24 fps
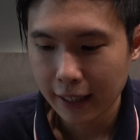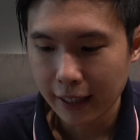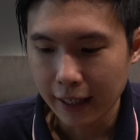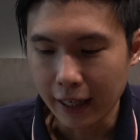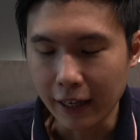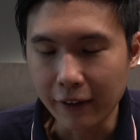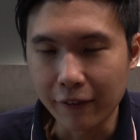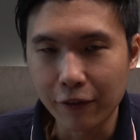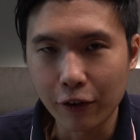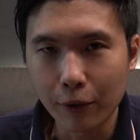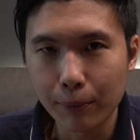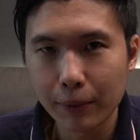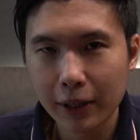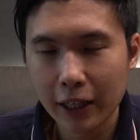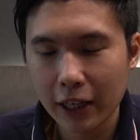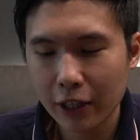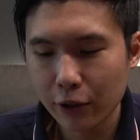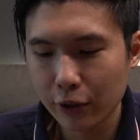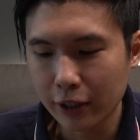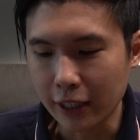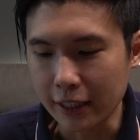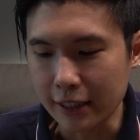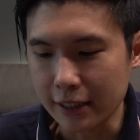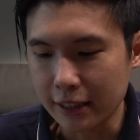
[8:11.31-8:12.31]
And from here,
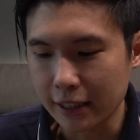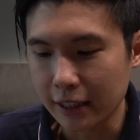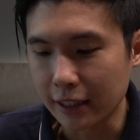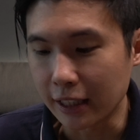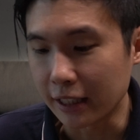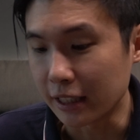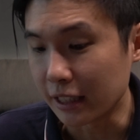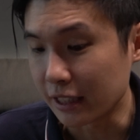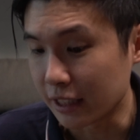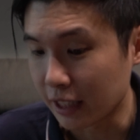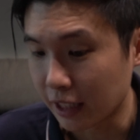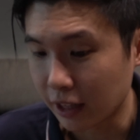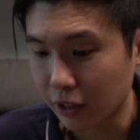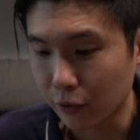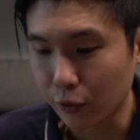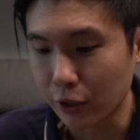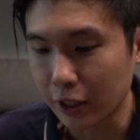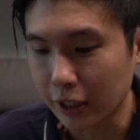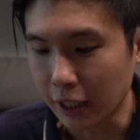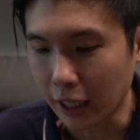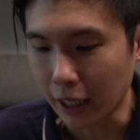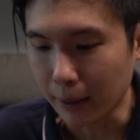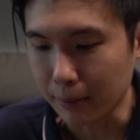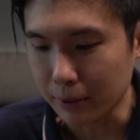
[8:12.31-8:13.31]
you can see that there's 3
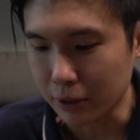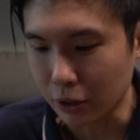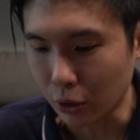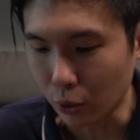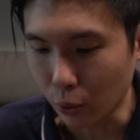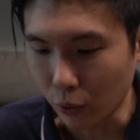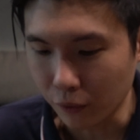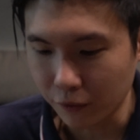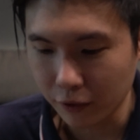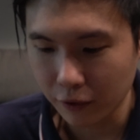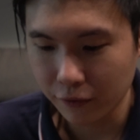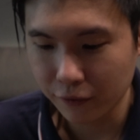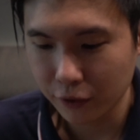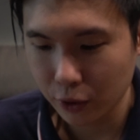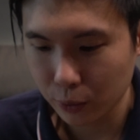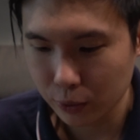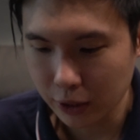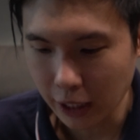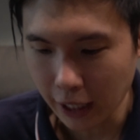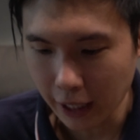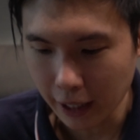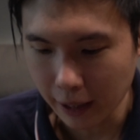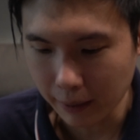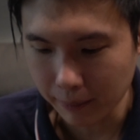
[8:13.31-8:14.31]
tabs: the Overview
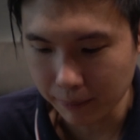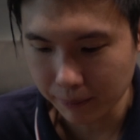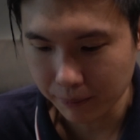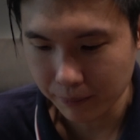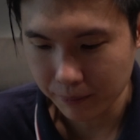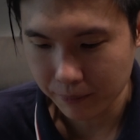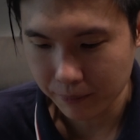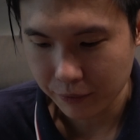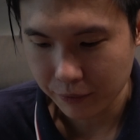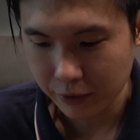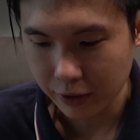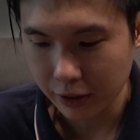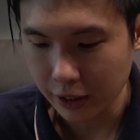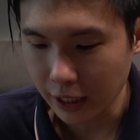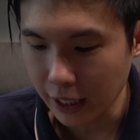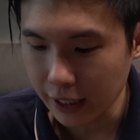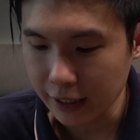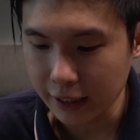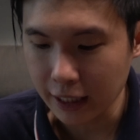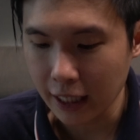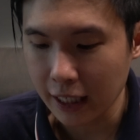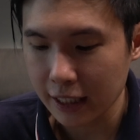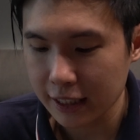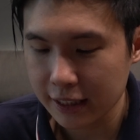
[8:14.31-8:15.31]
tab, the
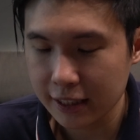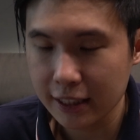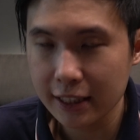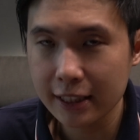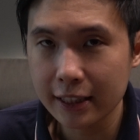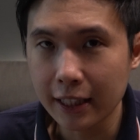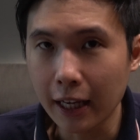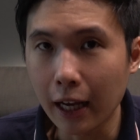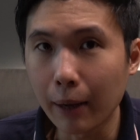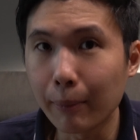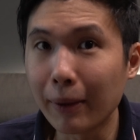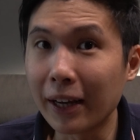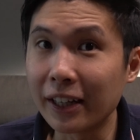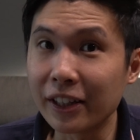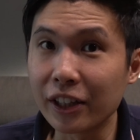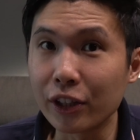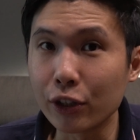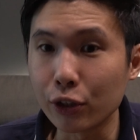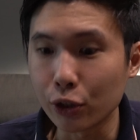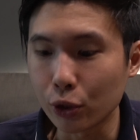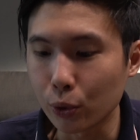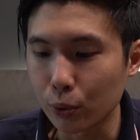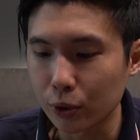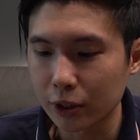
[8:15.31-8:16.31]
Analysis tab, and the
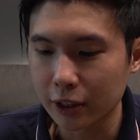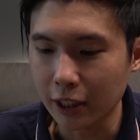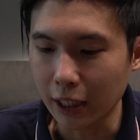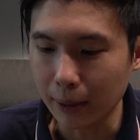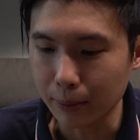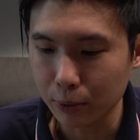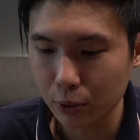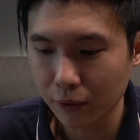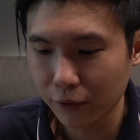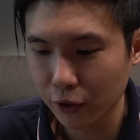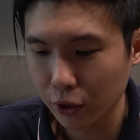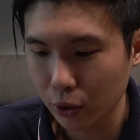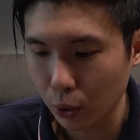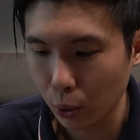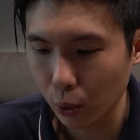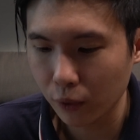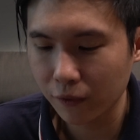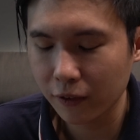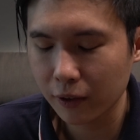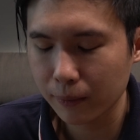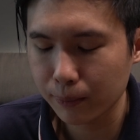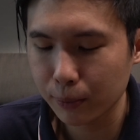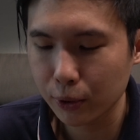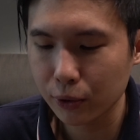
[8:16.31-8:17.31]
News tab. So for the
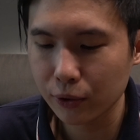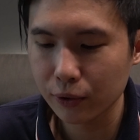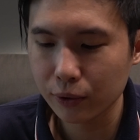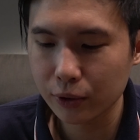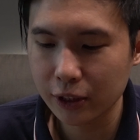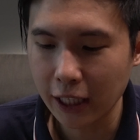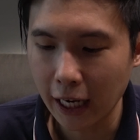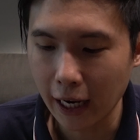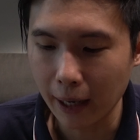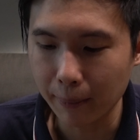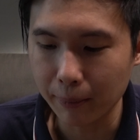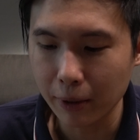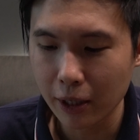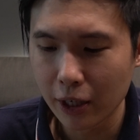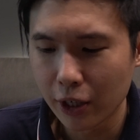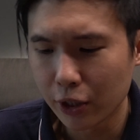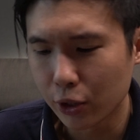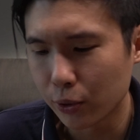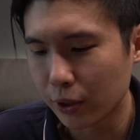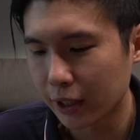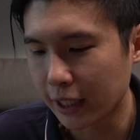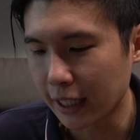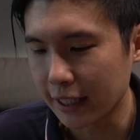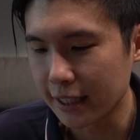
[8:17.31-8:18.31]
Overview tab,
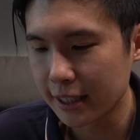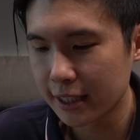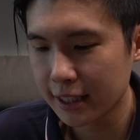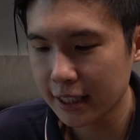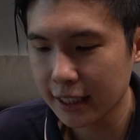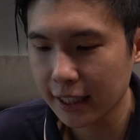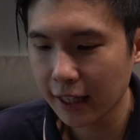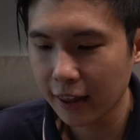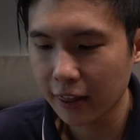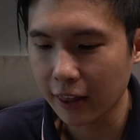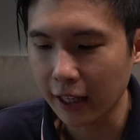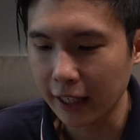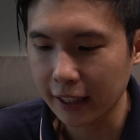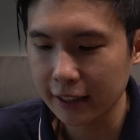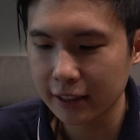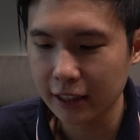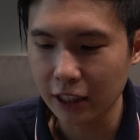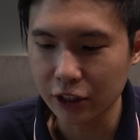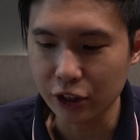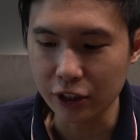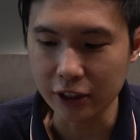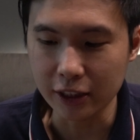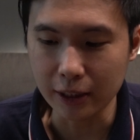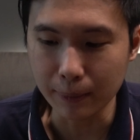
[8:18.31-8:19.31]
you can see things
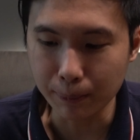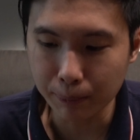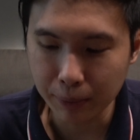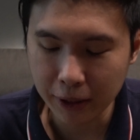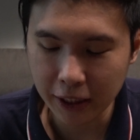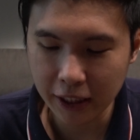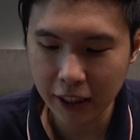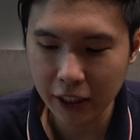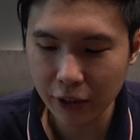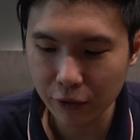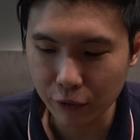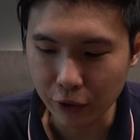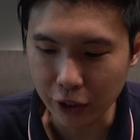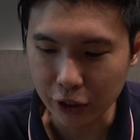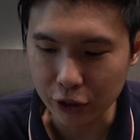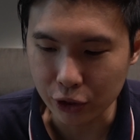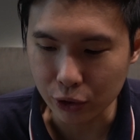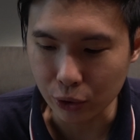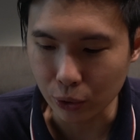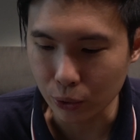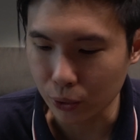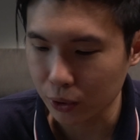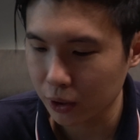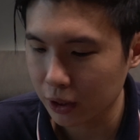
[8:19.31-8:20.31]
such as the PE
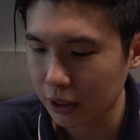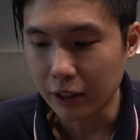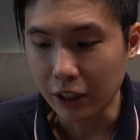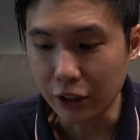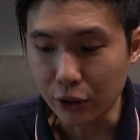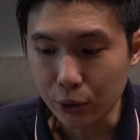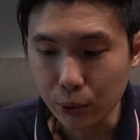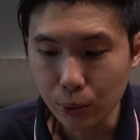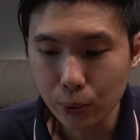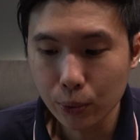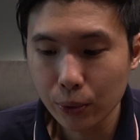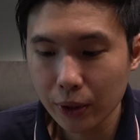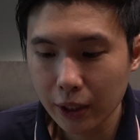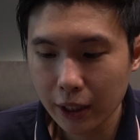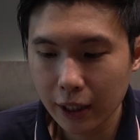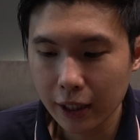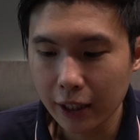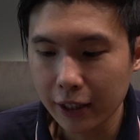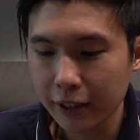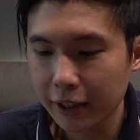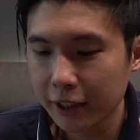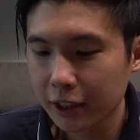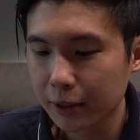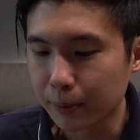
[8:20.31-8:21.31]
ratios, the 2-year
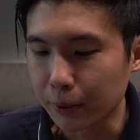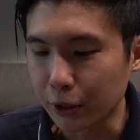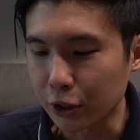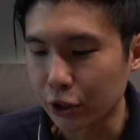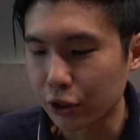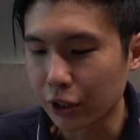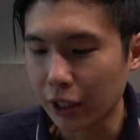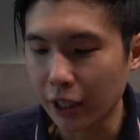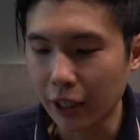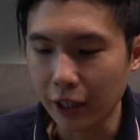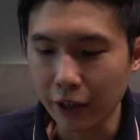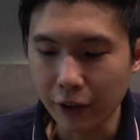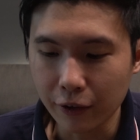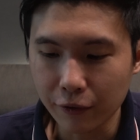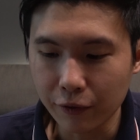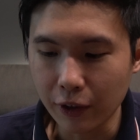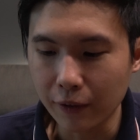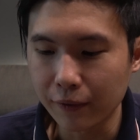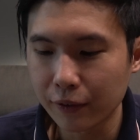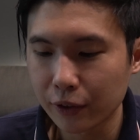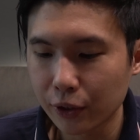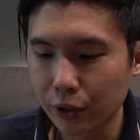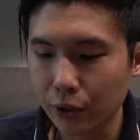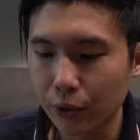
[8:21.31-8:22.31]
earnings per share,
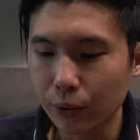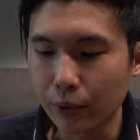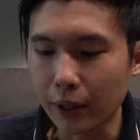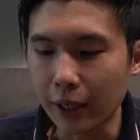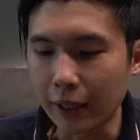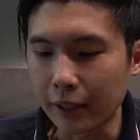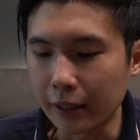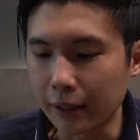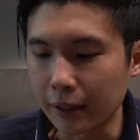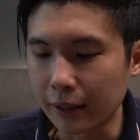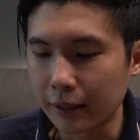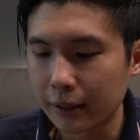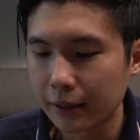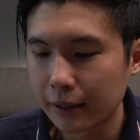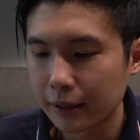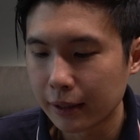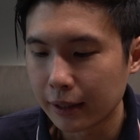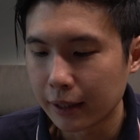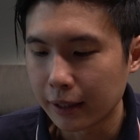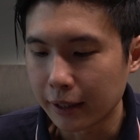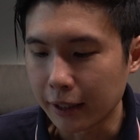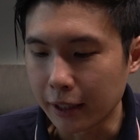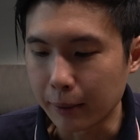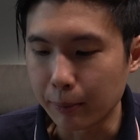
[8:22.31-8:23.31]
revenue, and
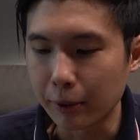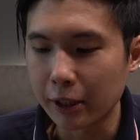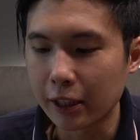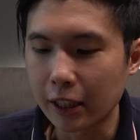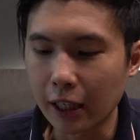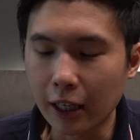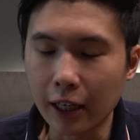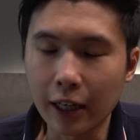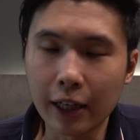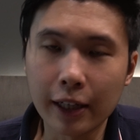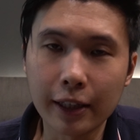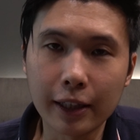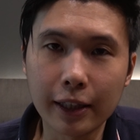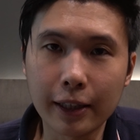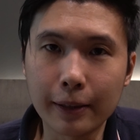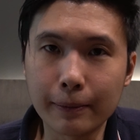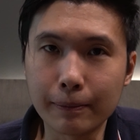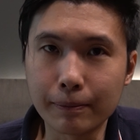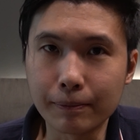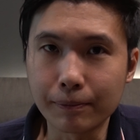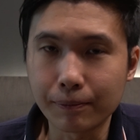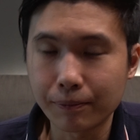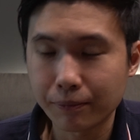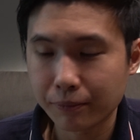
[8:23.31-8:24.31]
EBITDA
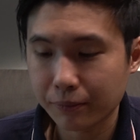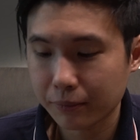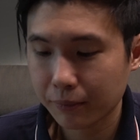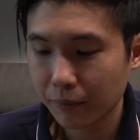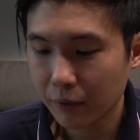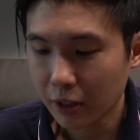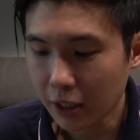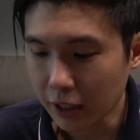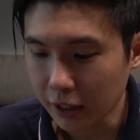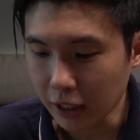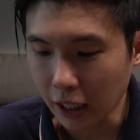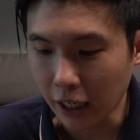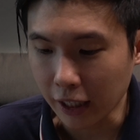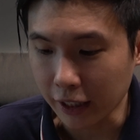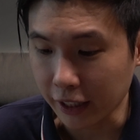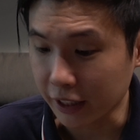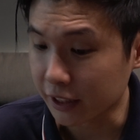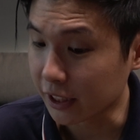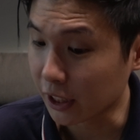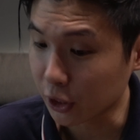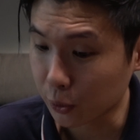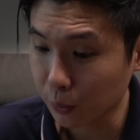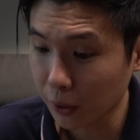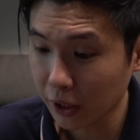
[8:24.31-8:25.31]
targets,
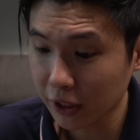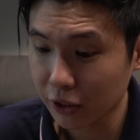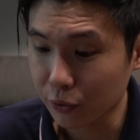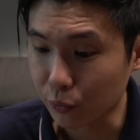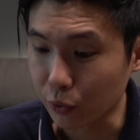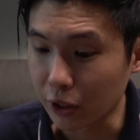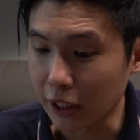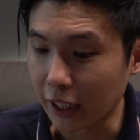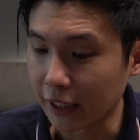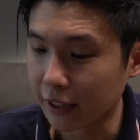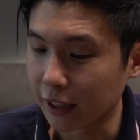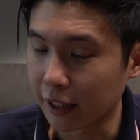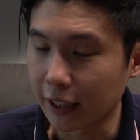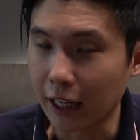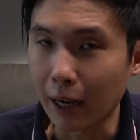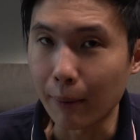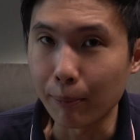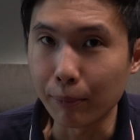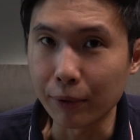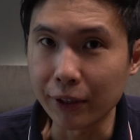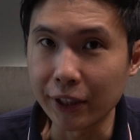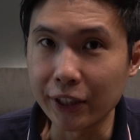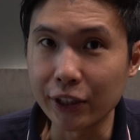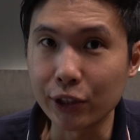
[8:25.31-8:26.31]
as well as related
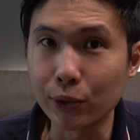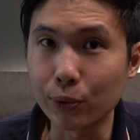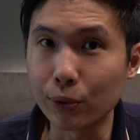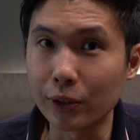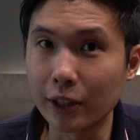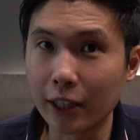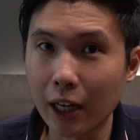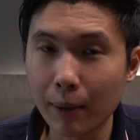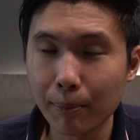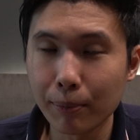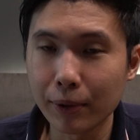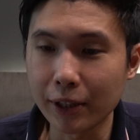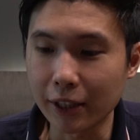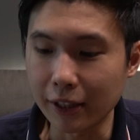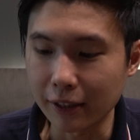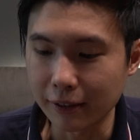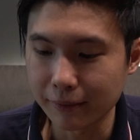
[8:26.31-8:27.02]
companies to the company.